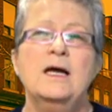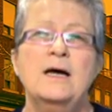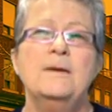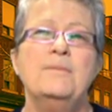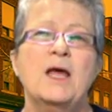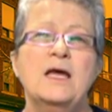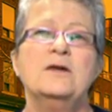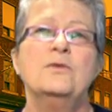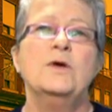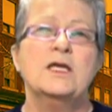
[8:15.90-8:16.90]
Um,
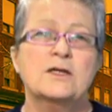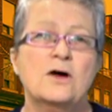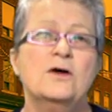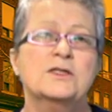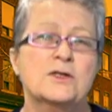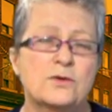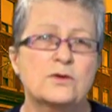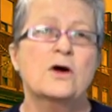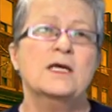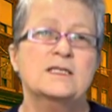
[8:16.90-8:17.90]
and we can also
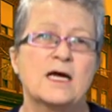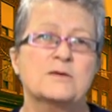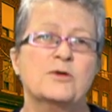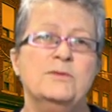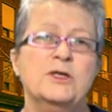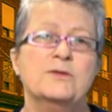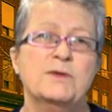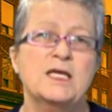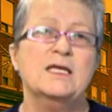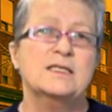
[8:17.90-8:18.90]
contact Premier
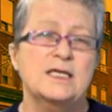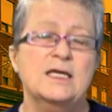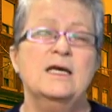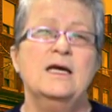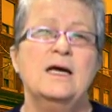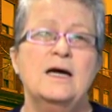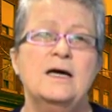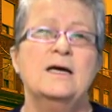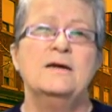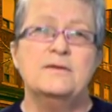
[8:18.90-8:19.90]
McGuinty
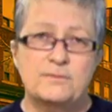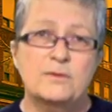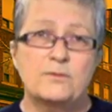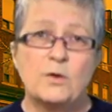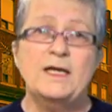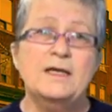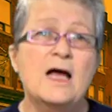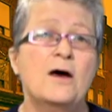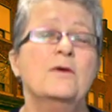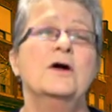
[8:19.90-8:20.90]
uh, right
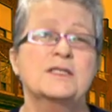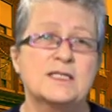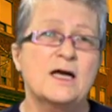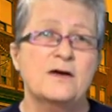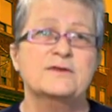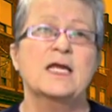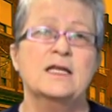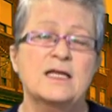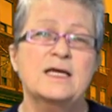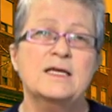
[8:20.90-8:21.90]
now ourselves
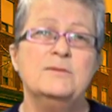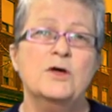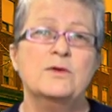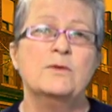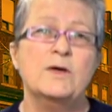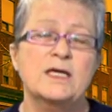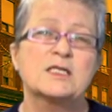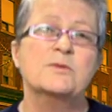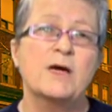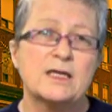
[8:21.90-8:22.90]
and let him know that we
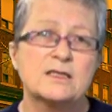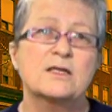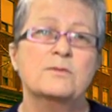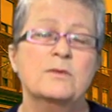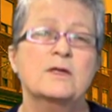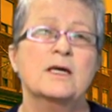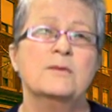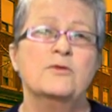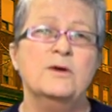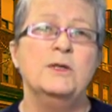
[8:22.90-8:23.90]
expect the, the
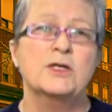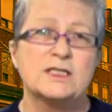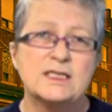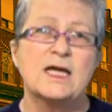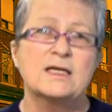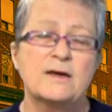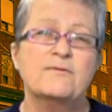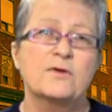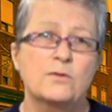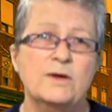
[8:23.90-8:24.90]
Premier to stand up
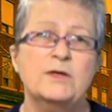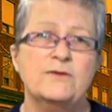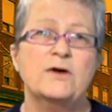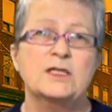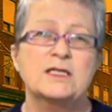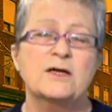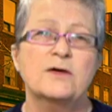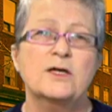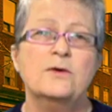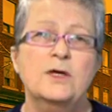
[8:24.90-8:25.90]
for the women of
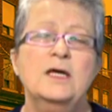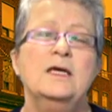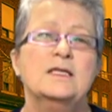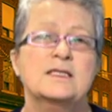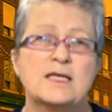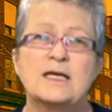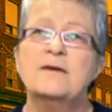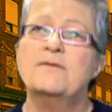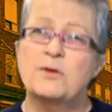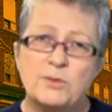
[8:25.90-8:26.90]
Ontario, to stand
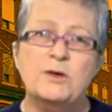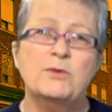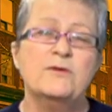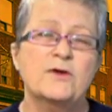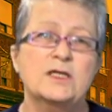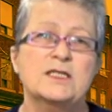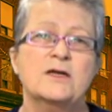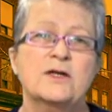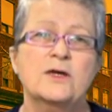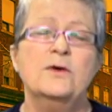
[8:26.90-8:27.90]
up for the people of
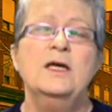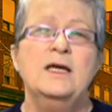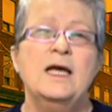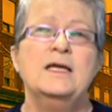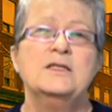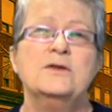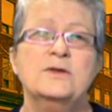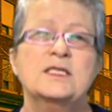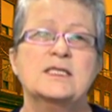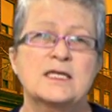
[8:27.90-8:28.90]
Ontario, and to
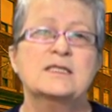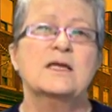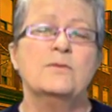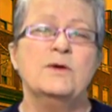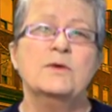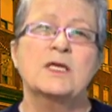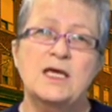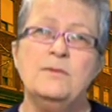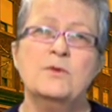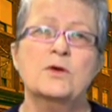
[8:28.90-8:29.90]
insist that we will
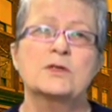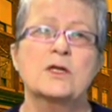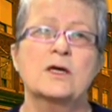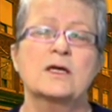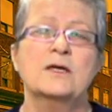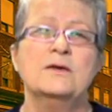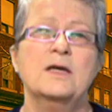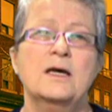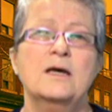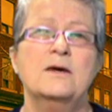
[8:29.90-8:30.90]
keep those long gun
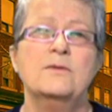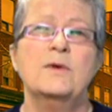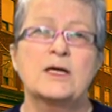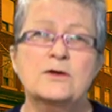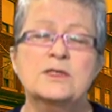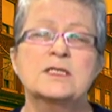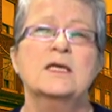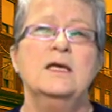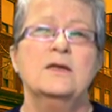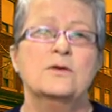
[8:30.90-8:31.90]
uh, records,
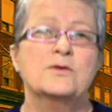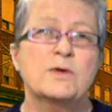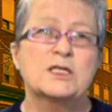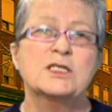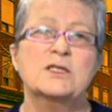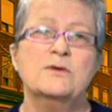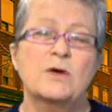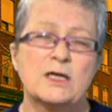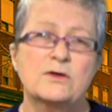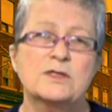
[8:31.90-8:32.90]
those registry
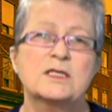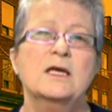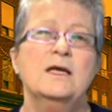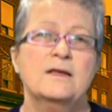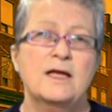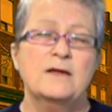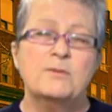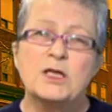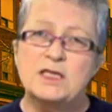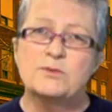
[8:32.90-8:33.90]
records, that
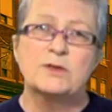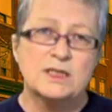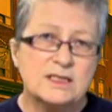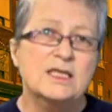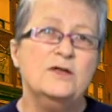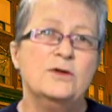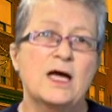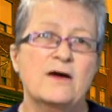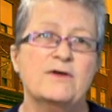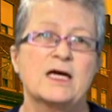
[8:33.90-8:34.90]
police will continue to
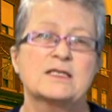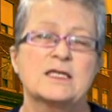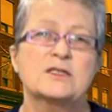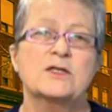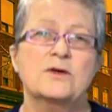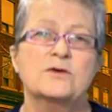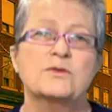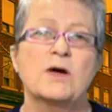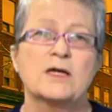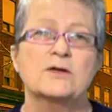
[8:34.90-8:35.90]
have access to
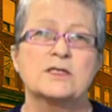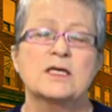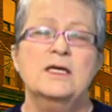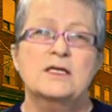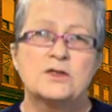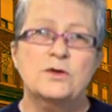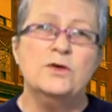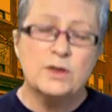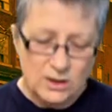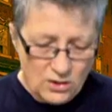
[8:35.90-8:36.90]
those records. So
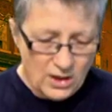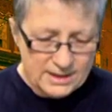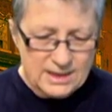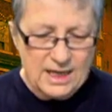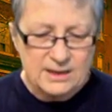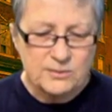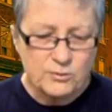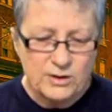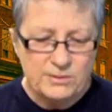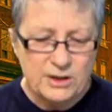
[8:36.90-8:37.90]
you can contact the
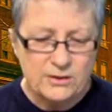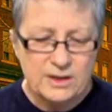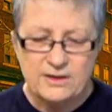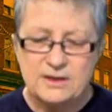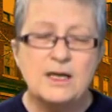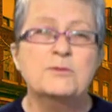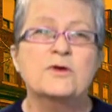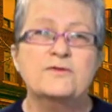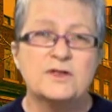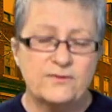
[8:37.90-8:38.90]
Premier in a
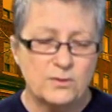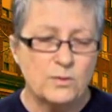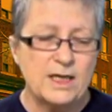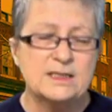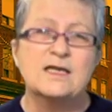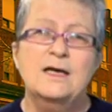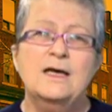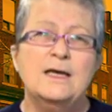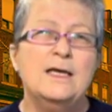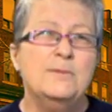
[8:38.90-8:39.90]
number of different ways.
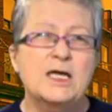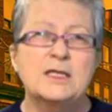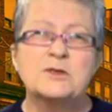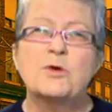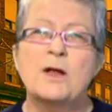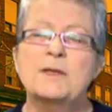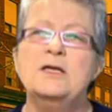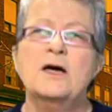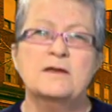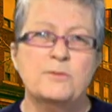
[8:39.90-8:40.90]
Email is probably
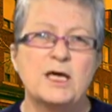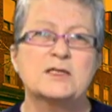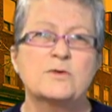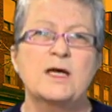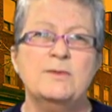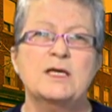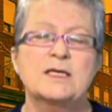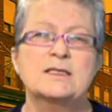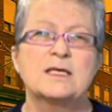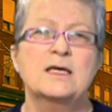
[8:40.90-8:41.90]
not the best way
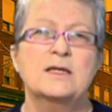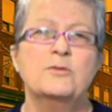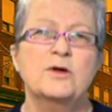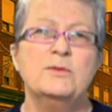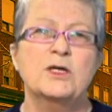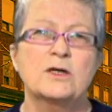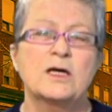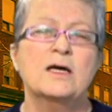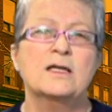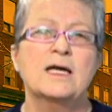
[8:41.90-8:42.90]
because uh, the Premier
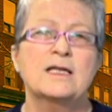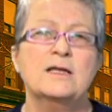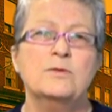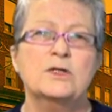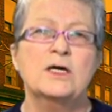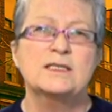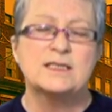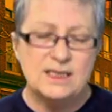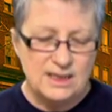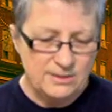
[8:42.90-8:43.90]
uh, likely will not
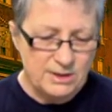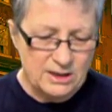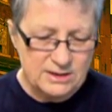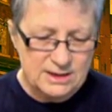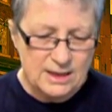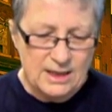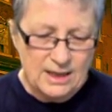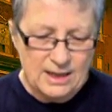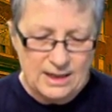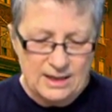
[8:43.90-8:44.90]
see emails
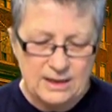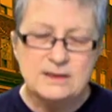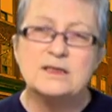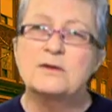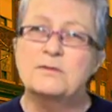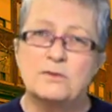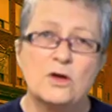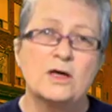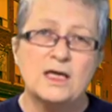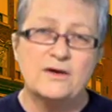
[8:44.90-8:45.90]
uh, until
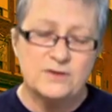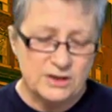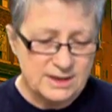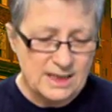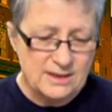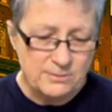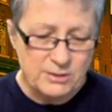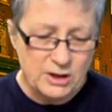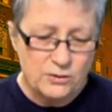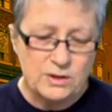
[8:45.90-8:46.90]
long after you send them,
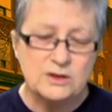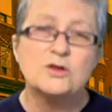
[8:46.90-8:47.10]
but you can